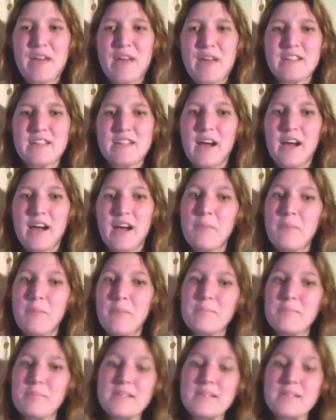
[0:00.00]
Um,
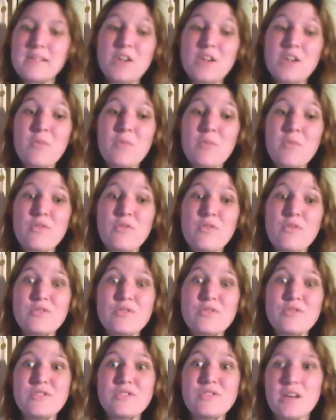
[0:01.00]
Tom Cruise
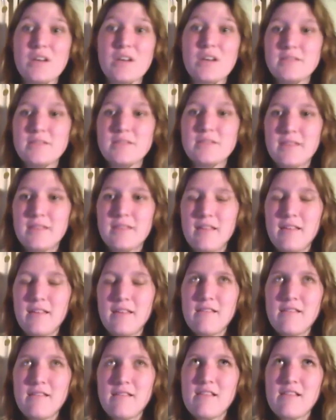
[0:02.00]
does sing,
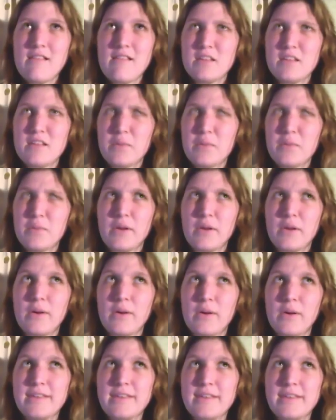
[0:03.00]
pretty cool.
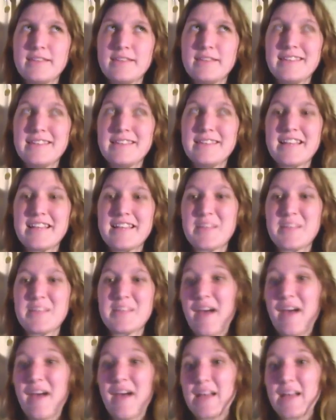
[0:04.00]
He he sings
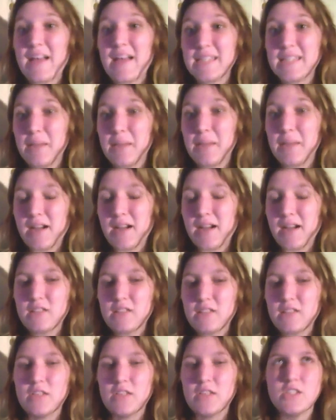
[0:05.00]
Paradise City by Guns N'
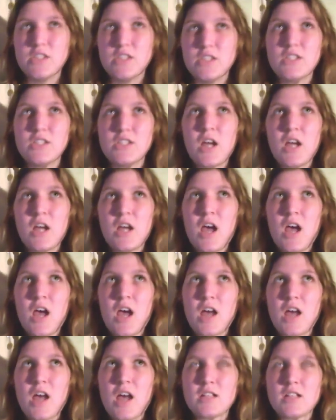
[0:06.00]
Roses, and
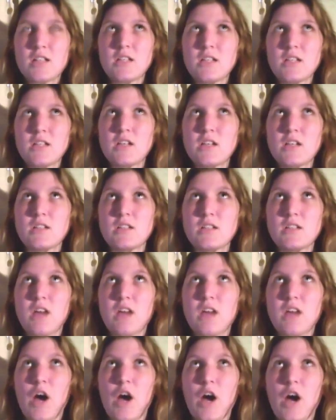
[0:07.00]
he sings
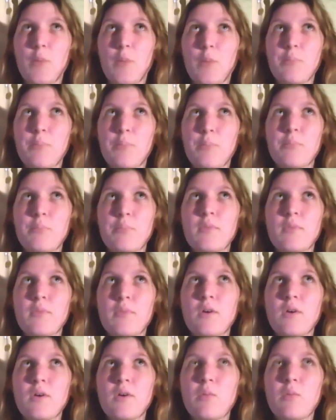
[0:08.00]
um,
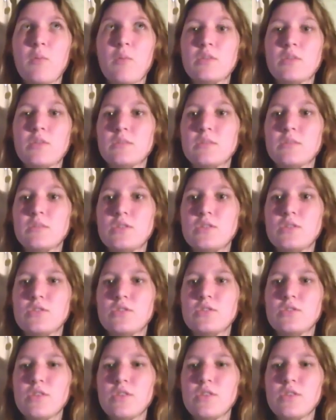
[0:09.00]
put some sugar
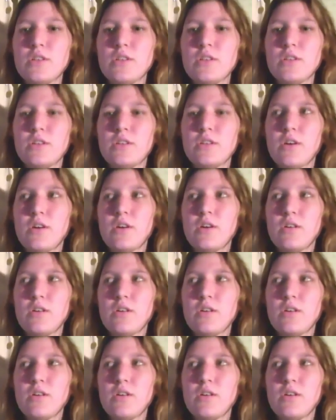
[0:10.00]
on it? No?